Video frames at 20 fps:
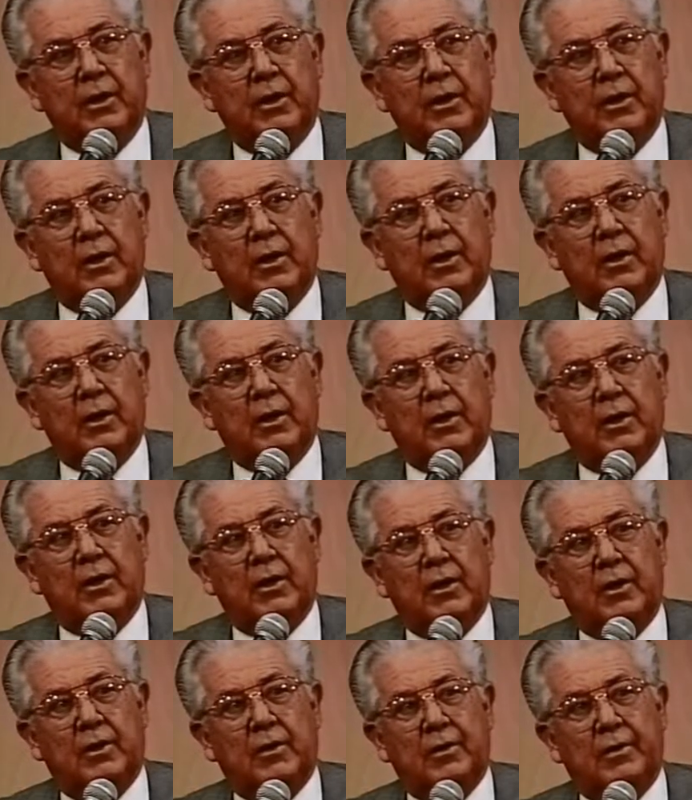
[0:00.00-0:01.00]

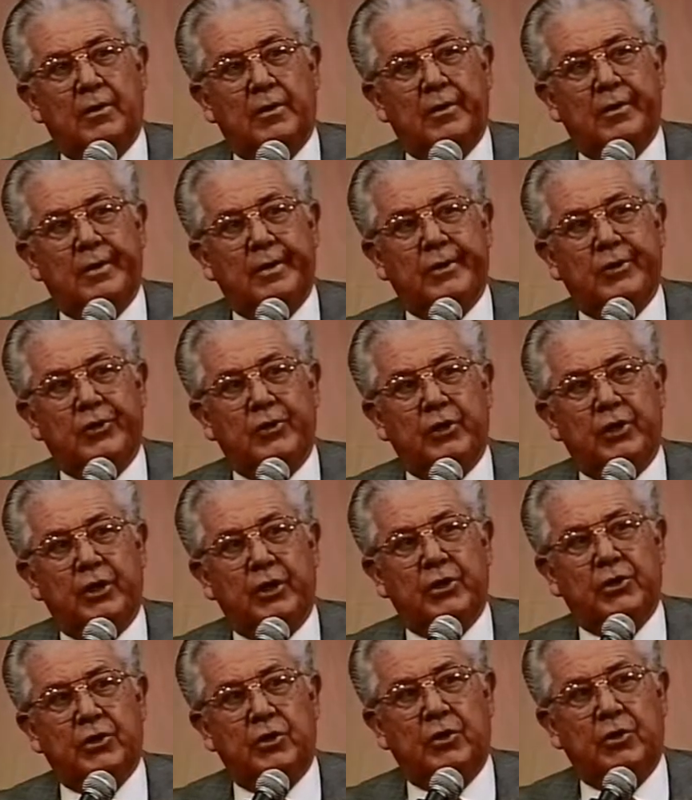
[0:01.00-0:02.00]
uh, this year
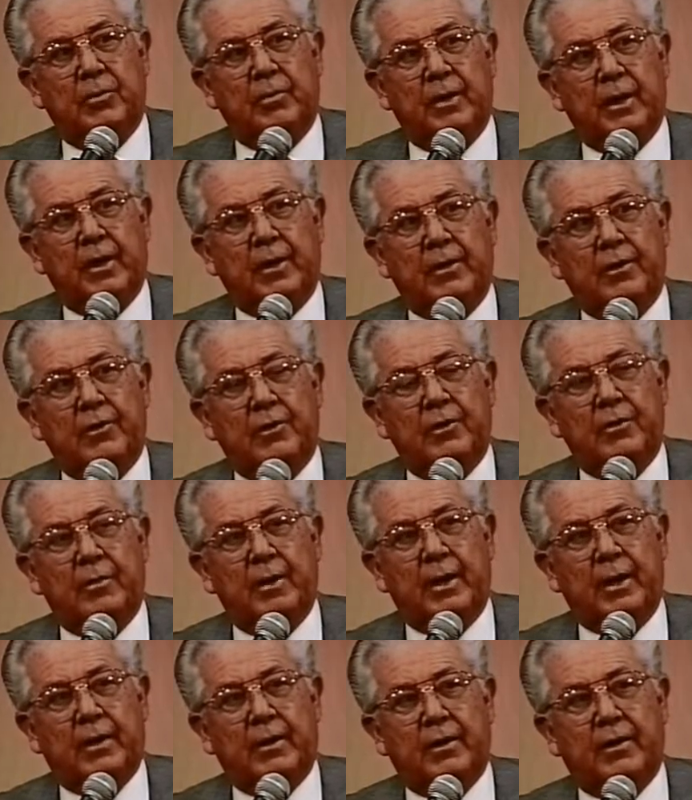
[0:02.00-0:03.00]
is only amounting to
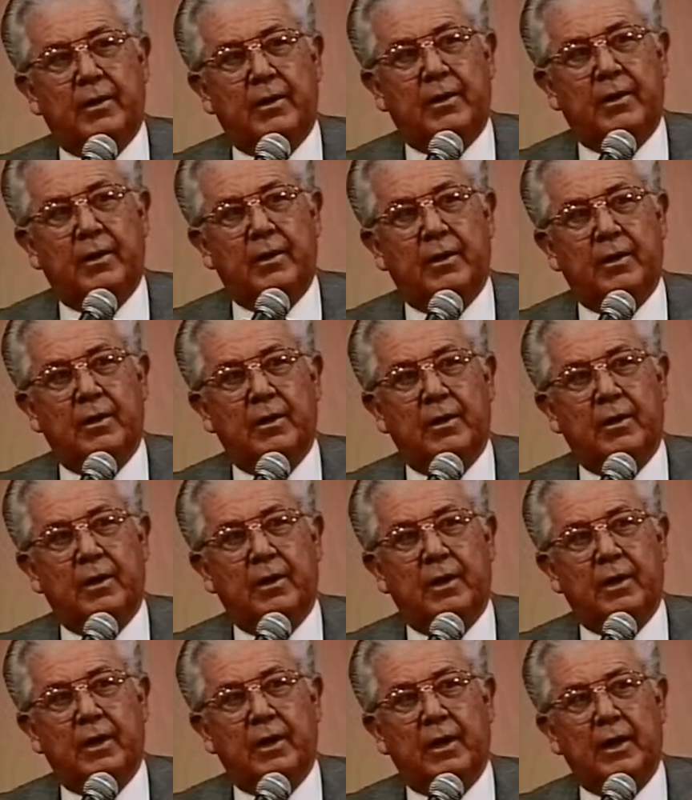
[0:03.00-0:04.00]
about uh,
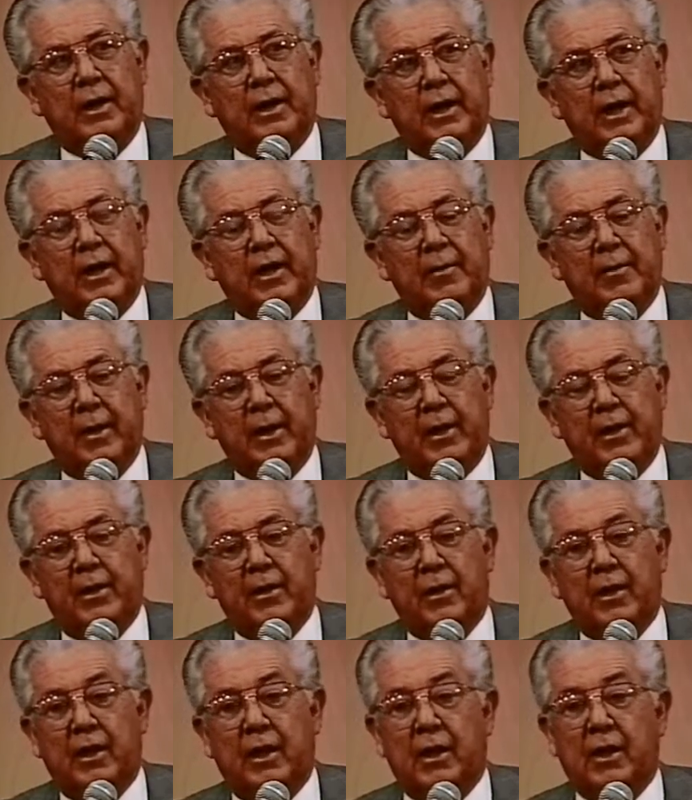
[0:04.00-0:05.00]
$80 million,
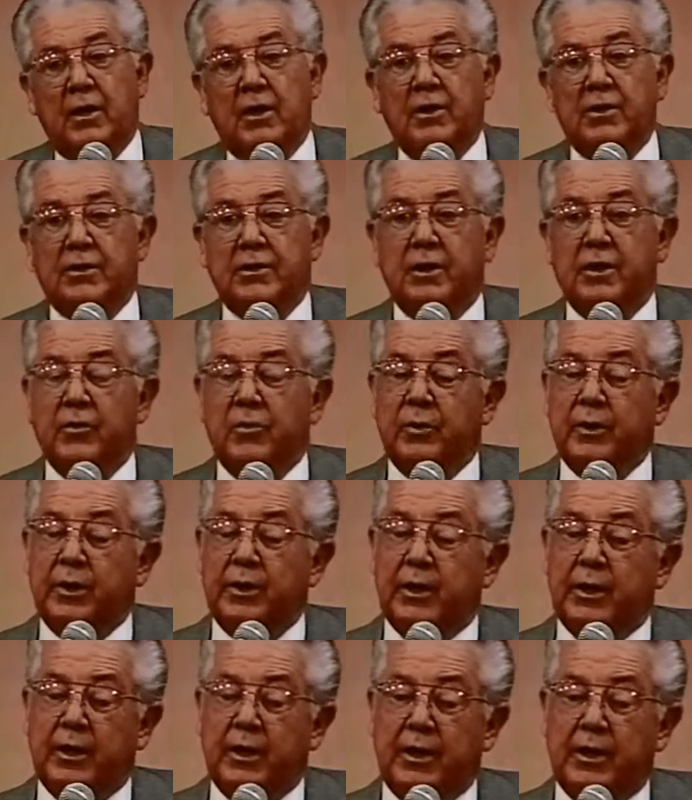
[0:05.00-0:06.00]
and we
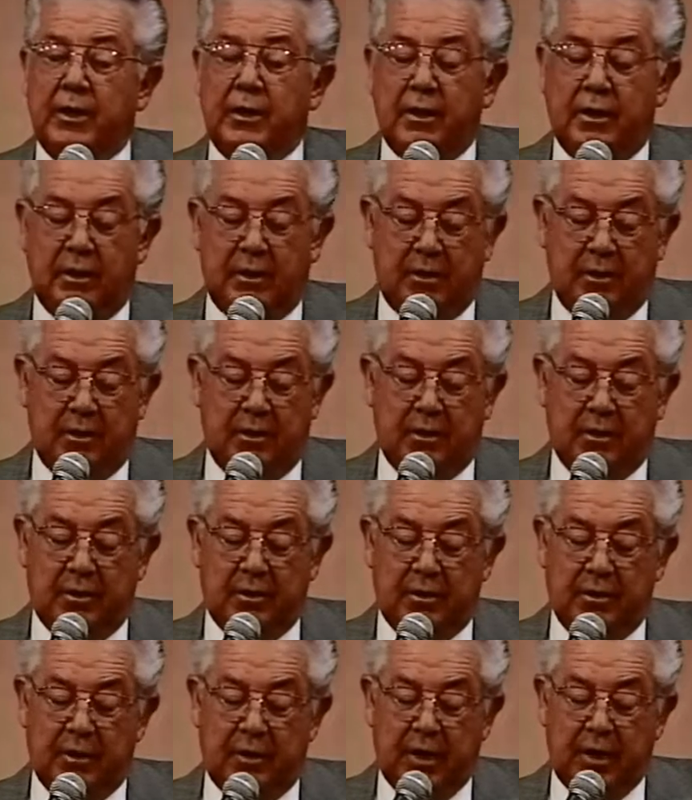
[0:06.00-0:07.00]
need
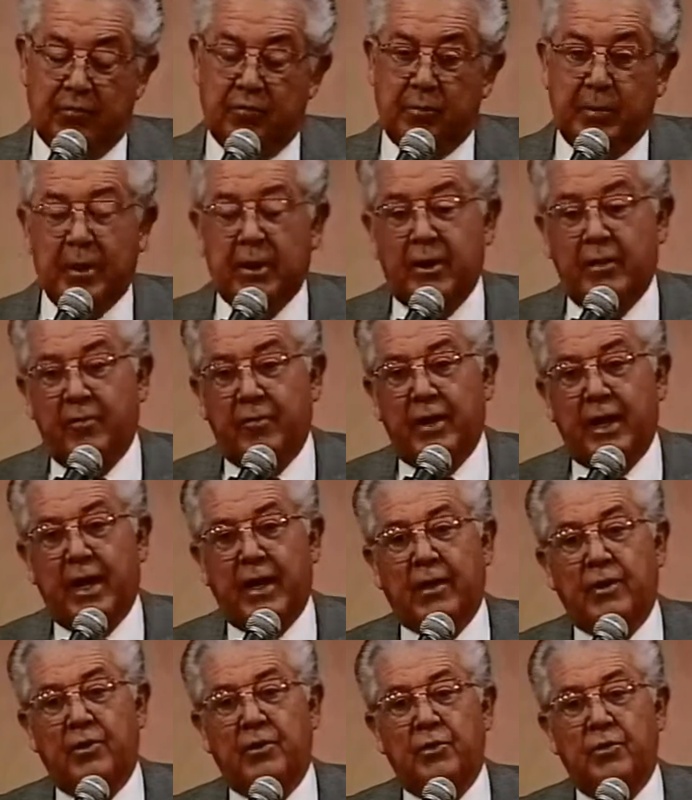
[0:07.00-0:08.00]
uh, every bit of
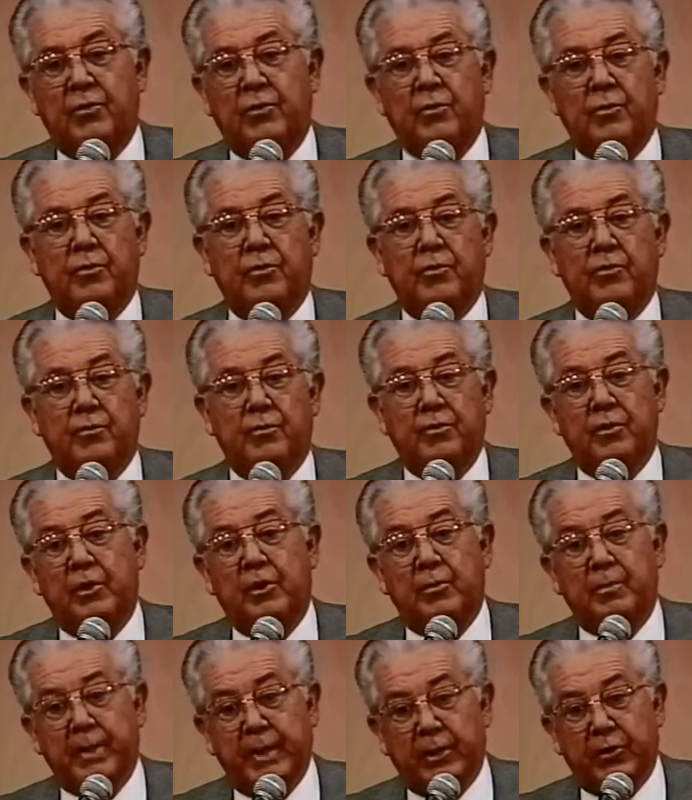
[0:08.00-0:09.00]
that to
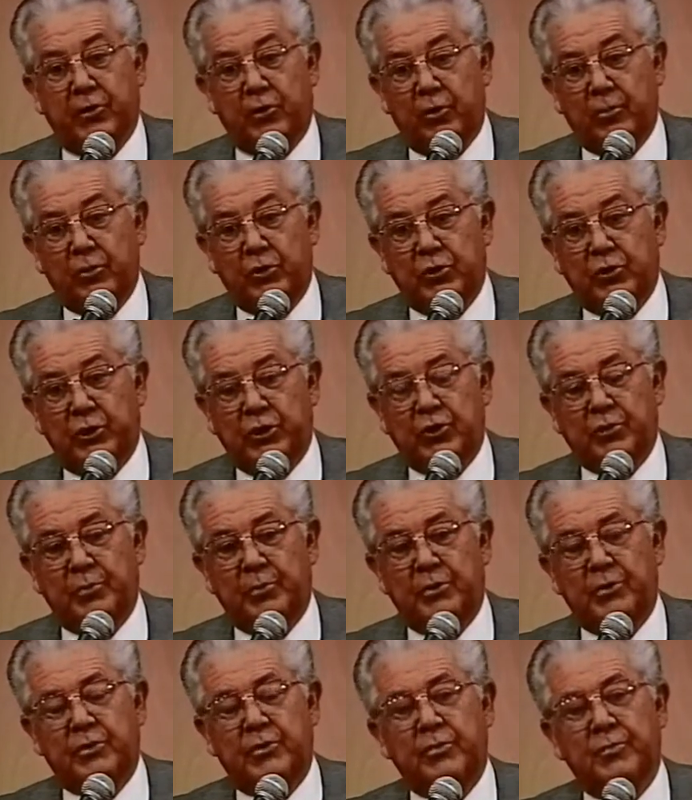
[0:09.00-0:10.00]
fund midterm
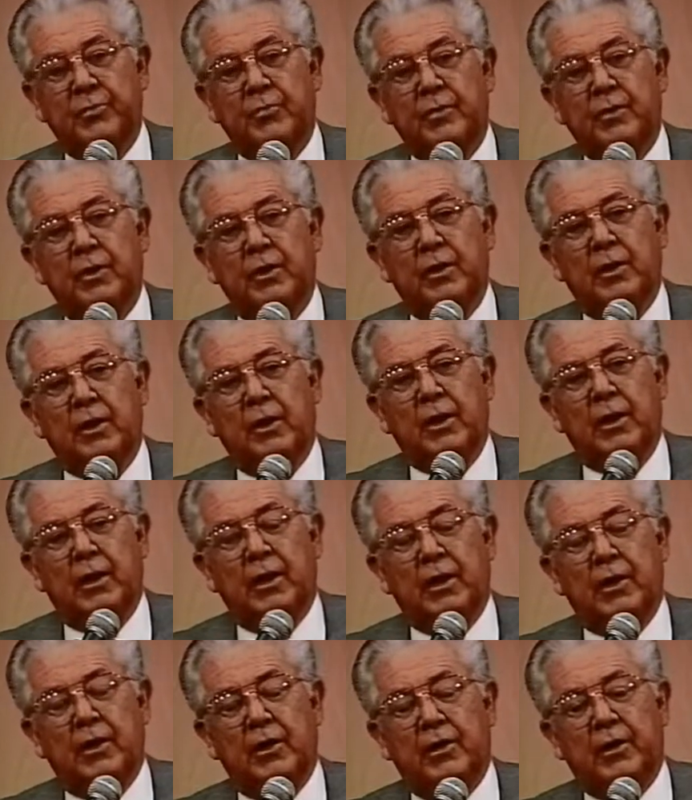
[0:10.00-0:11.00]
adjustments
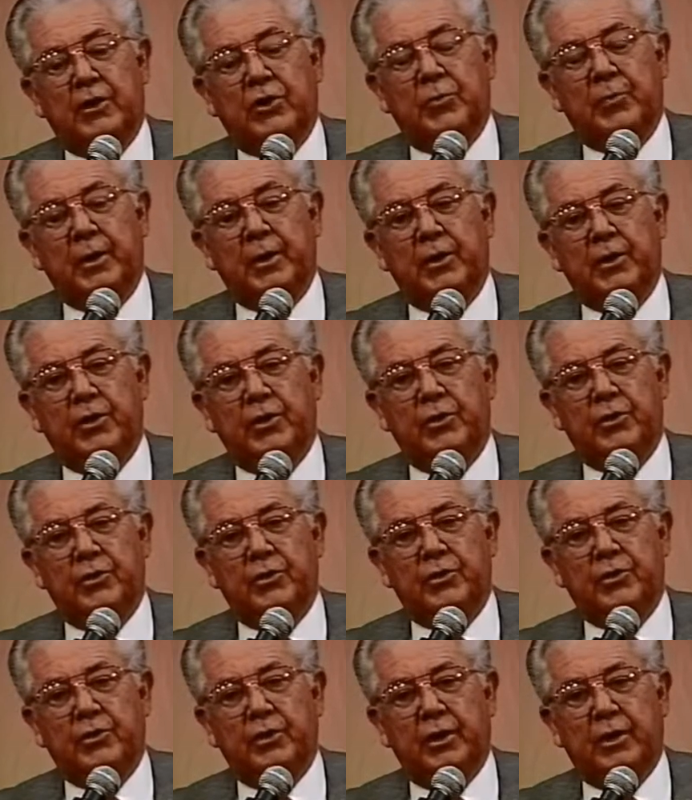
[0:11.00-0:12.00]
and other
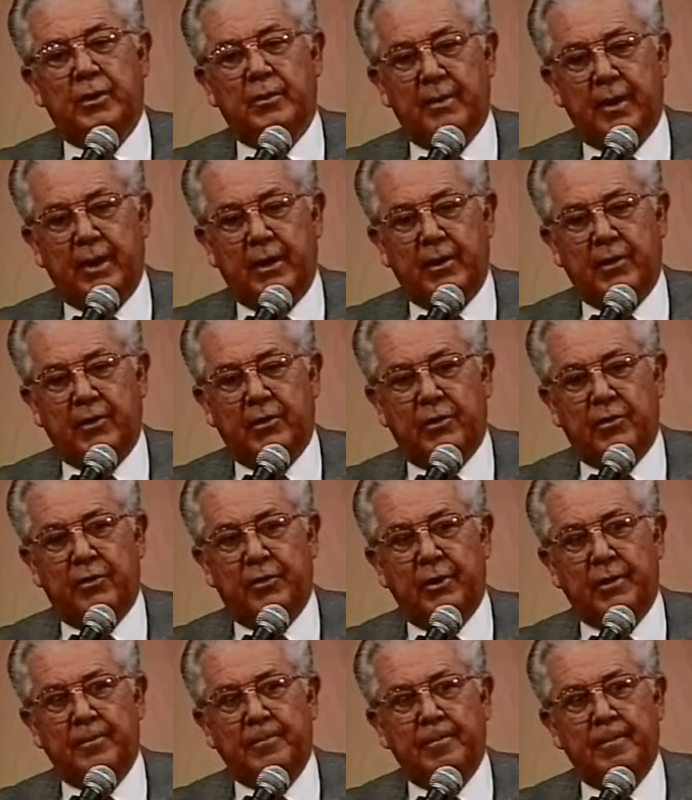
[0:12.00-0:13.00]
expenditures that are mandatory.
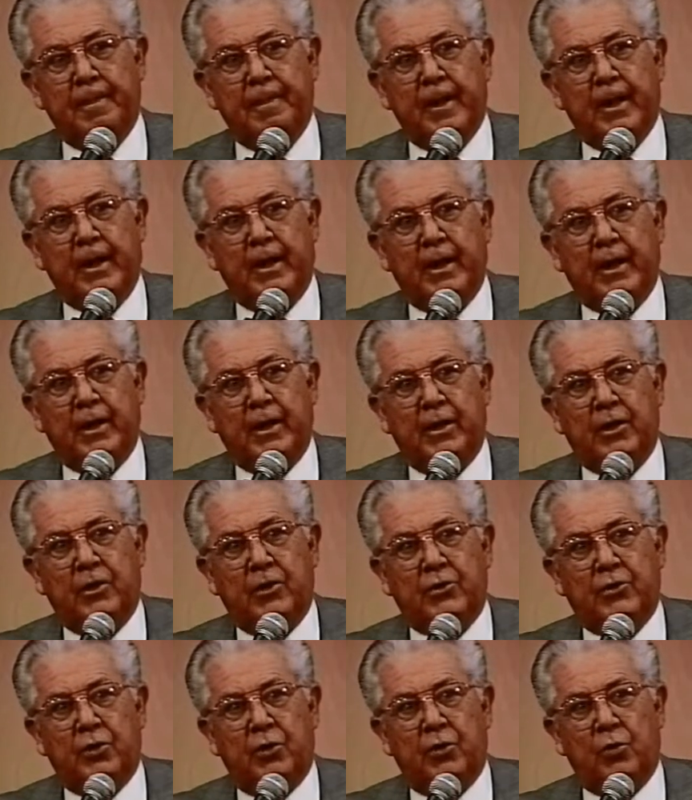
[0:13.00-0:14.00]

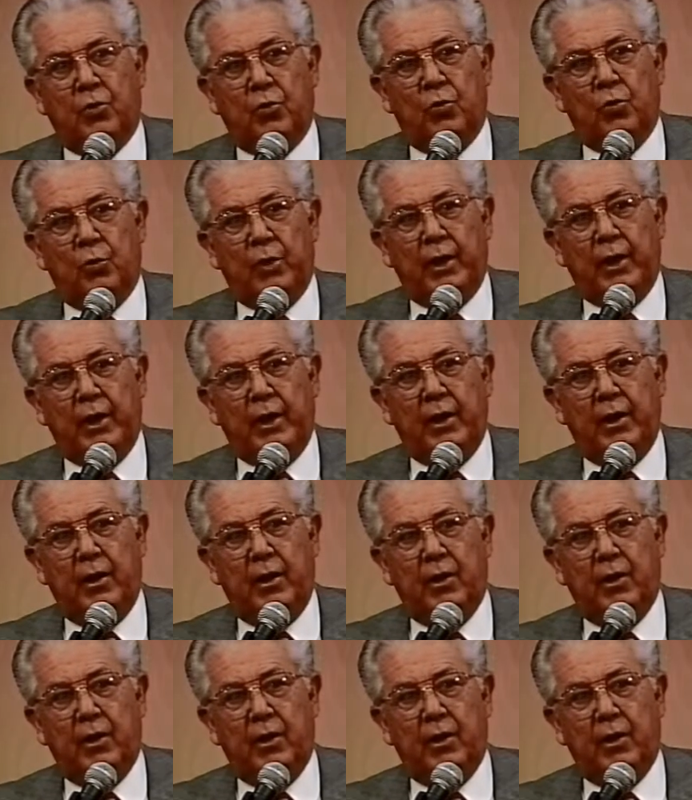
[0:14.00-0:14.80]
So we,